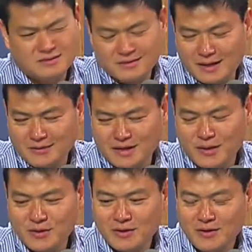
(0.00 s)
I guess how
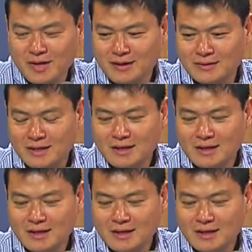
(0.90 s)
do you call that?